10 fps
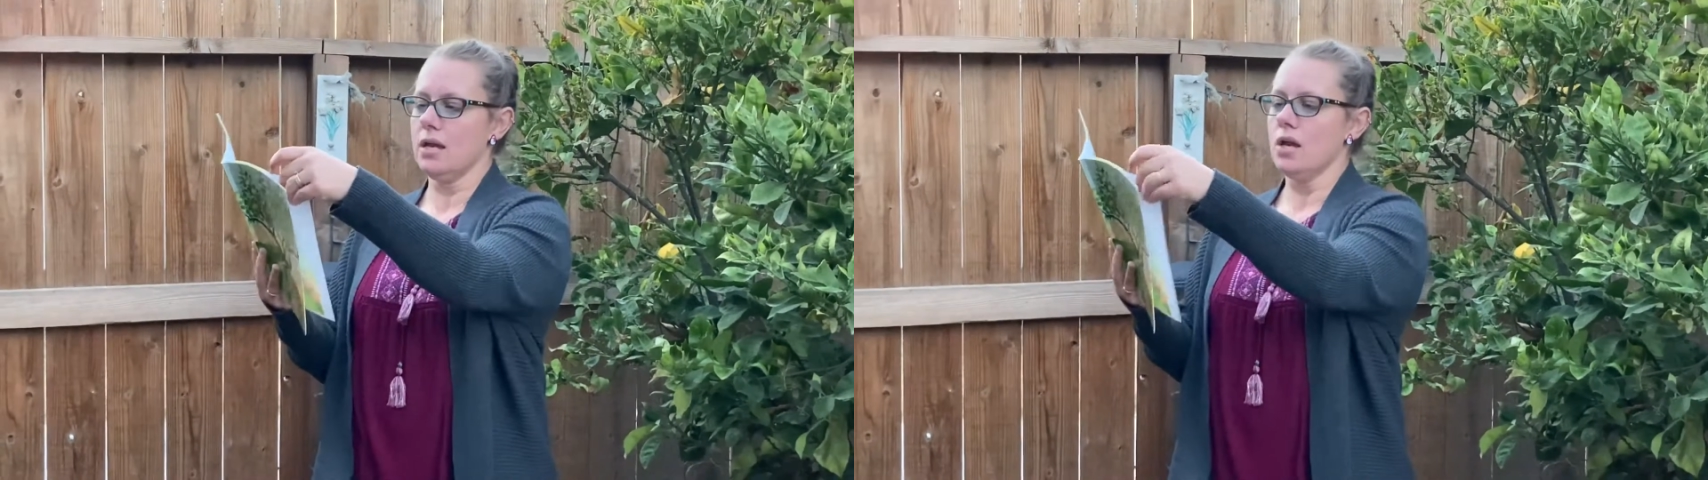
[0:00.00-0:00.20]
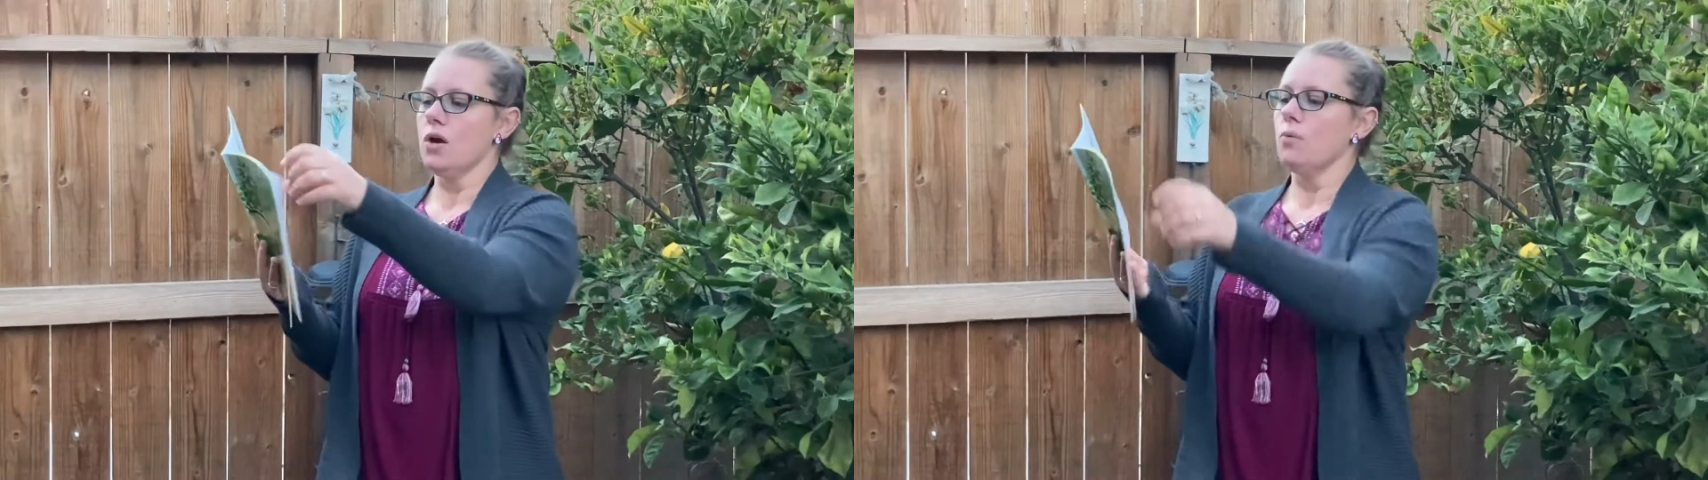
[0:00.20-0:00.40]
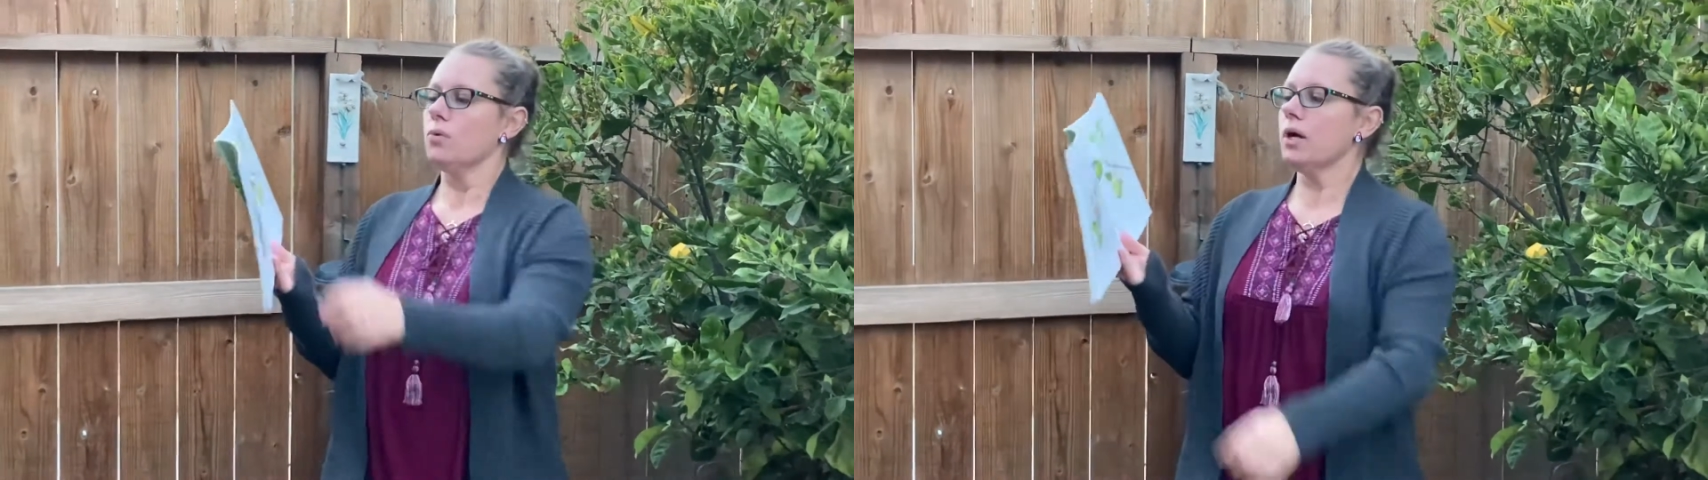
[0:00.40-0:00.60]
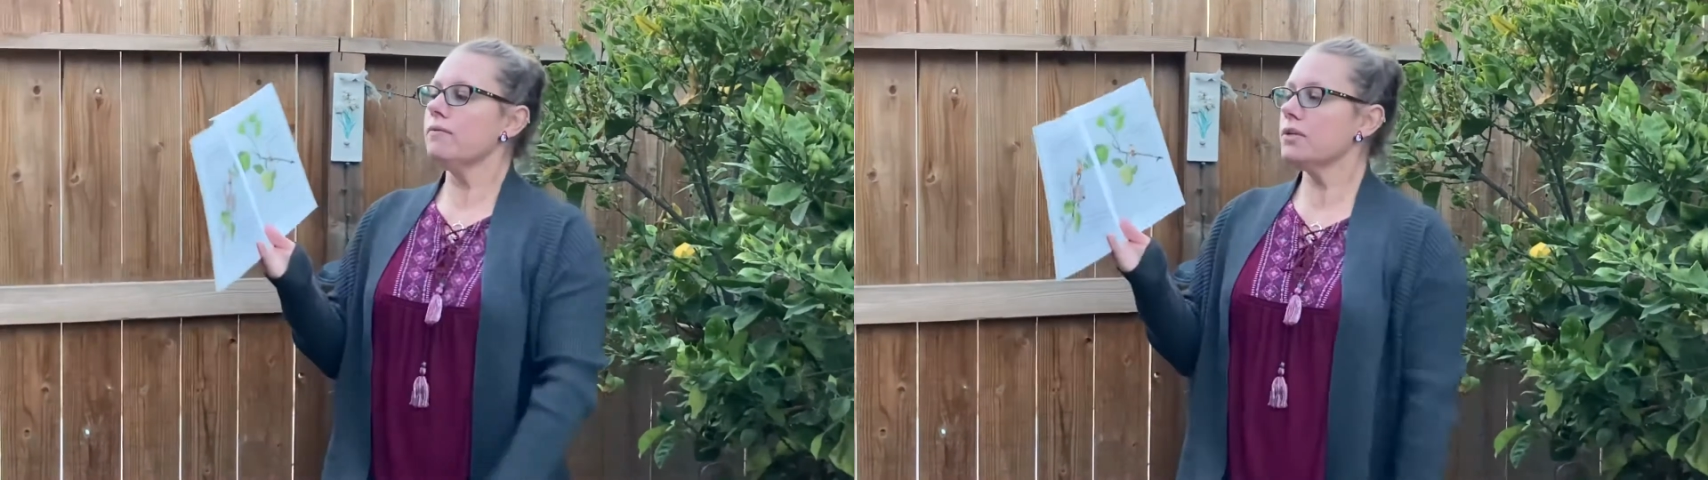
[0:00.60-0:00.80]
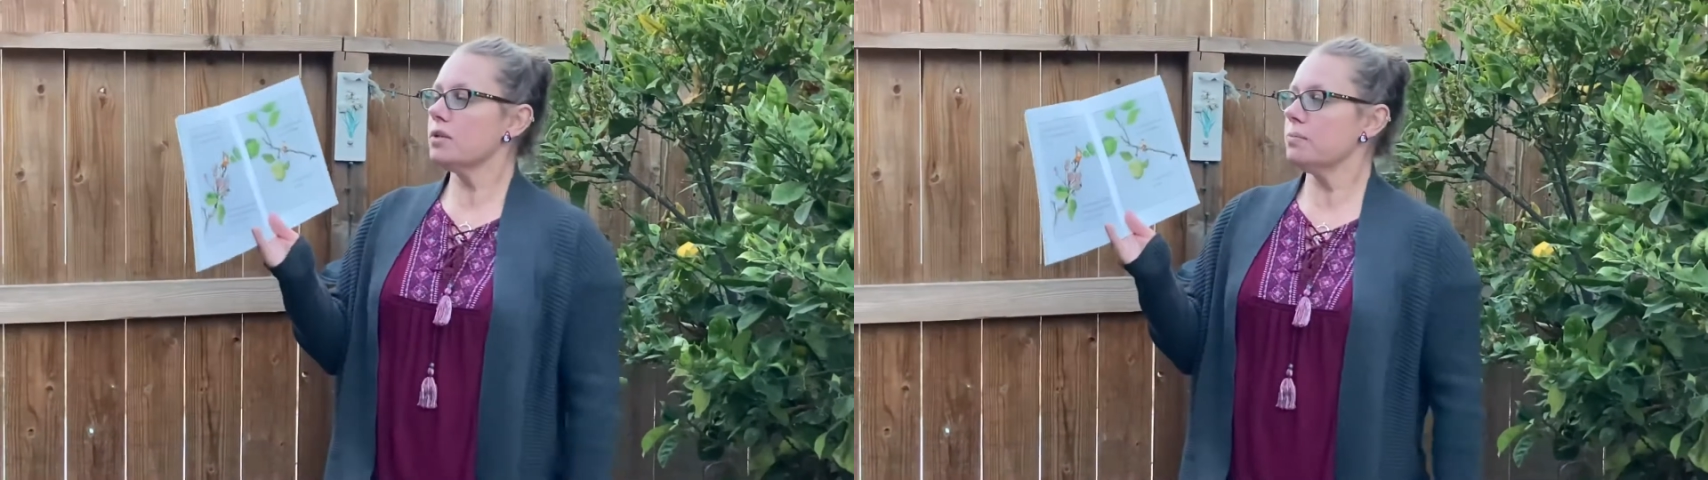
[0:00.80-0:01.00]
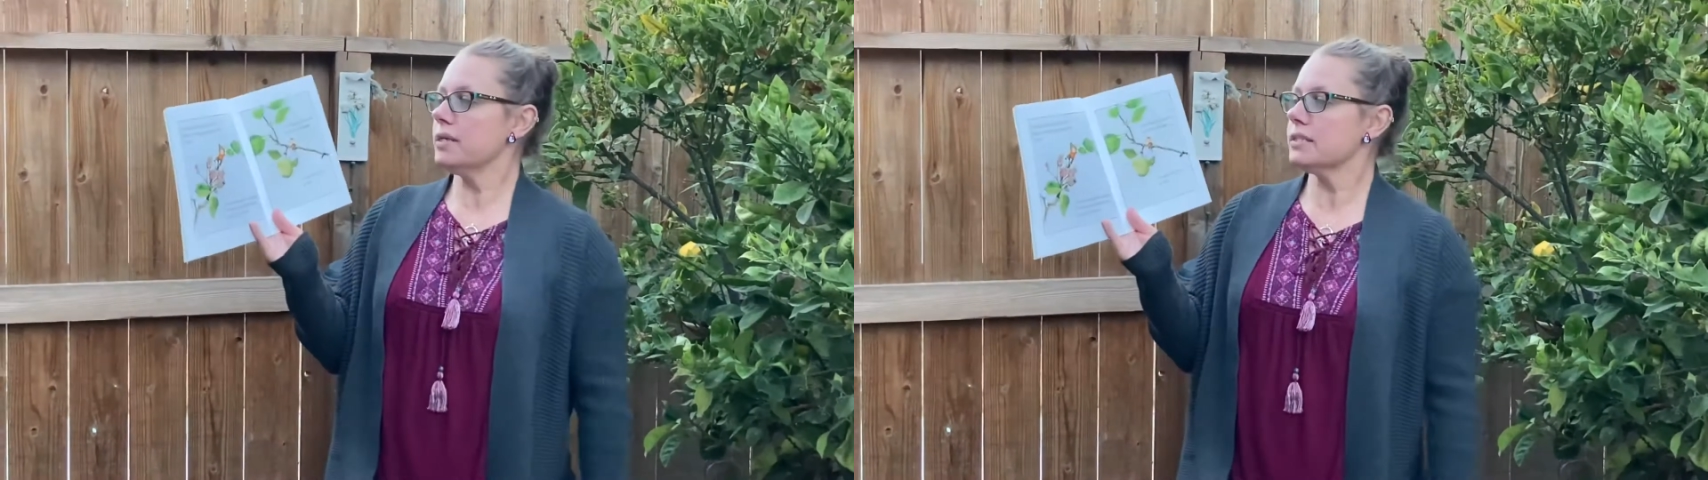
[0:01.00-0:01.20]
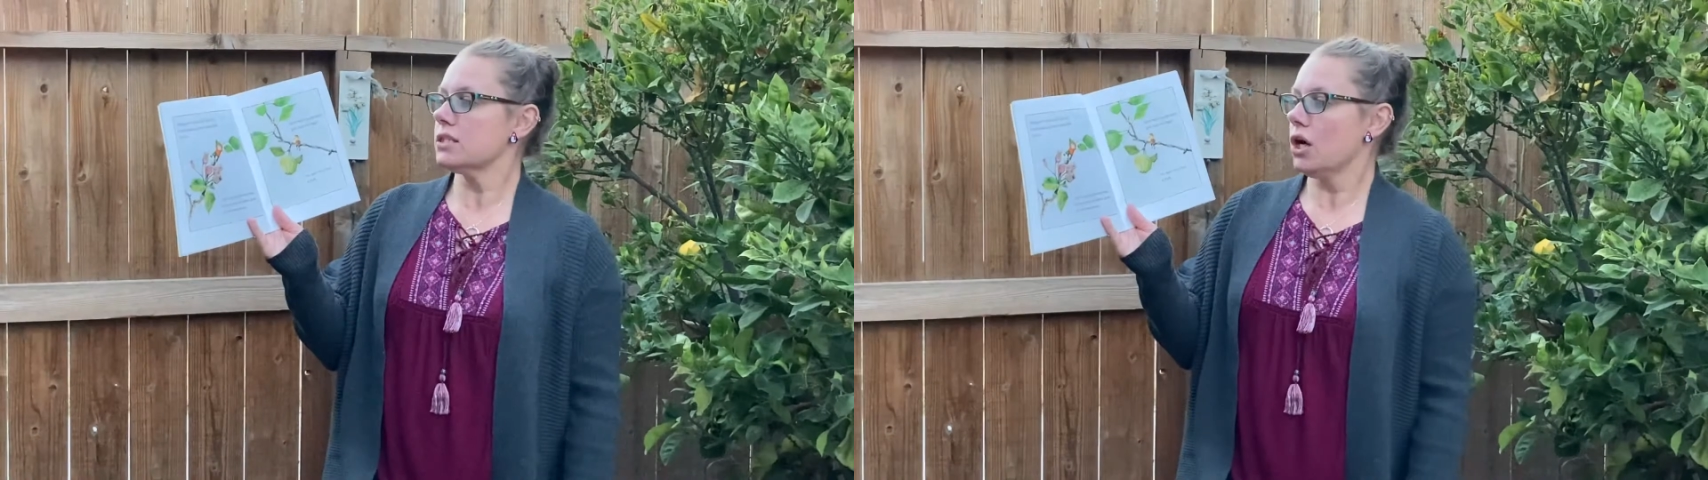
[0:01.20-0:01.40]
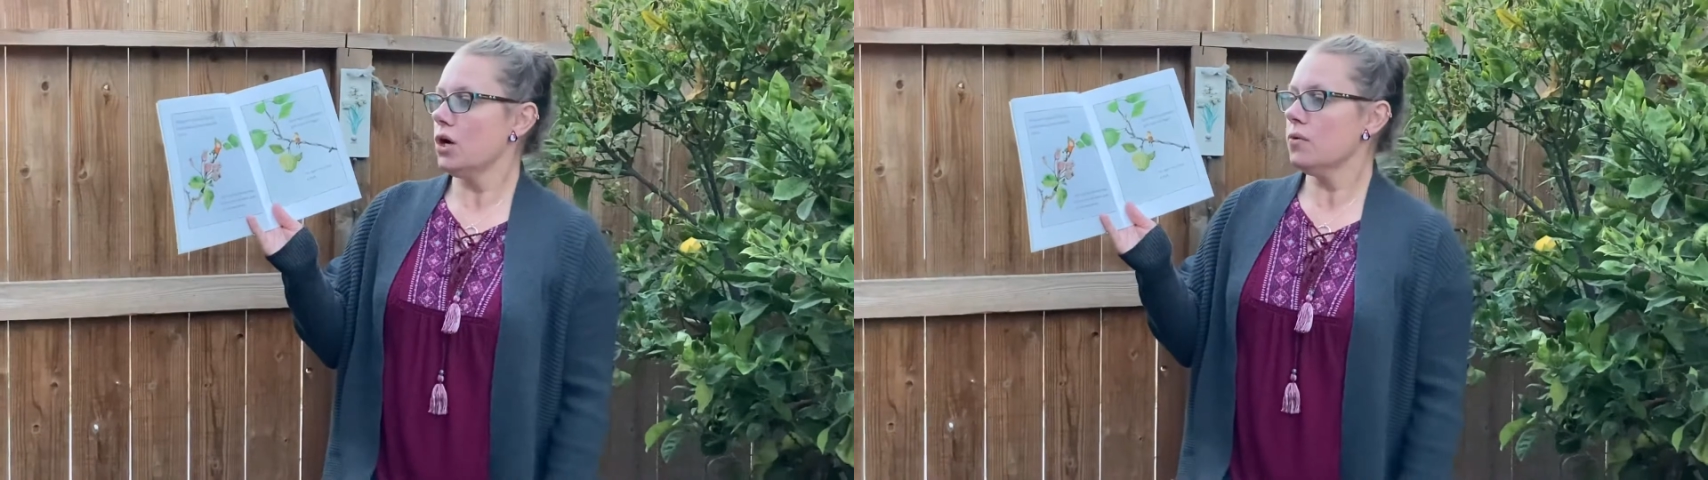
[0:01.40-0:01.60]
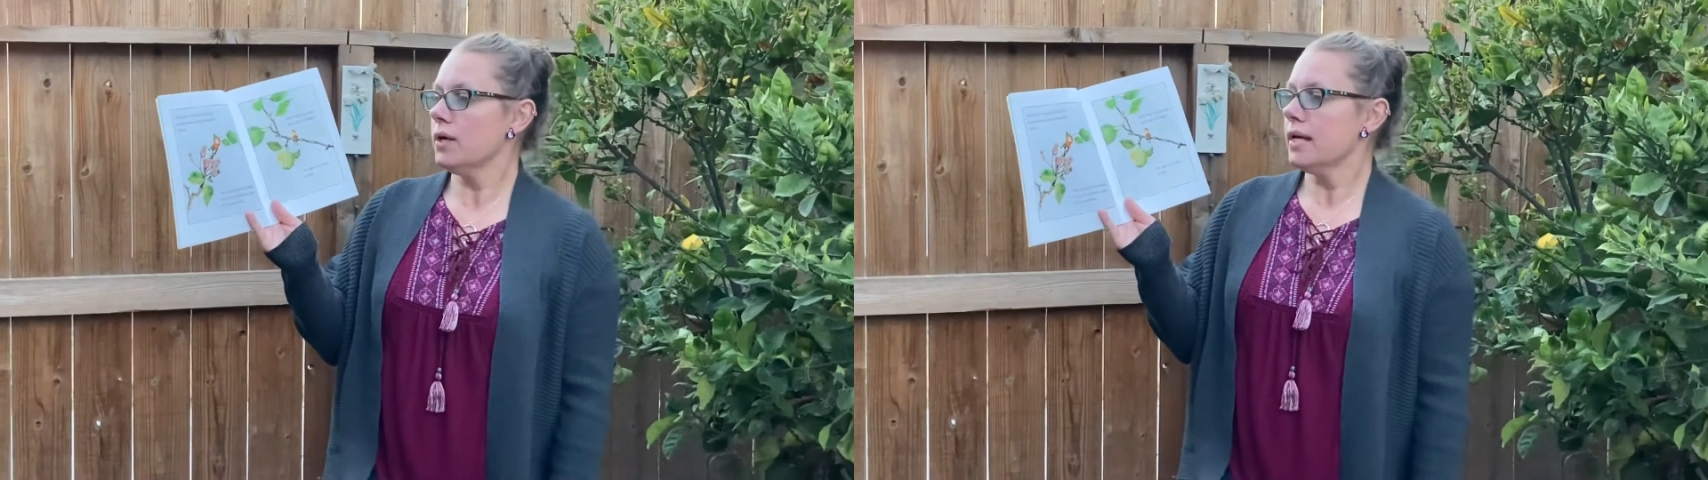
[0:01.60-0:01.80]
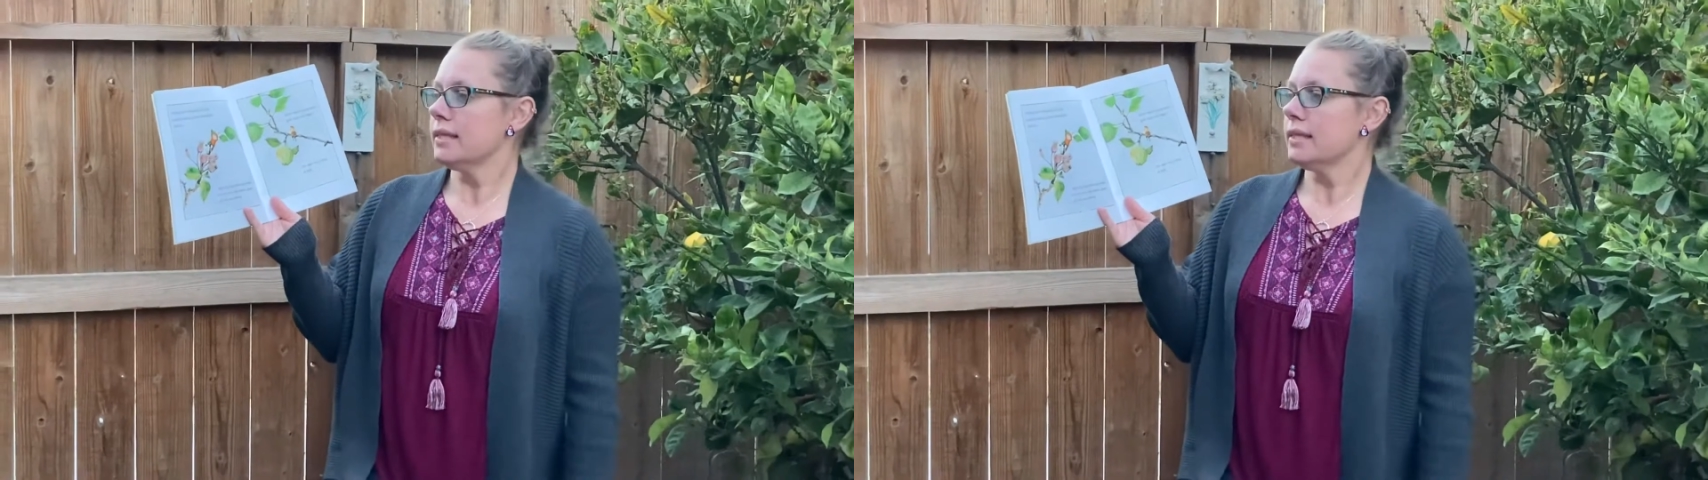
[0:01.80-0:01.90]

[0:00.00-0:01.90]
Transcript: Wherever the bees go,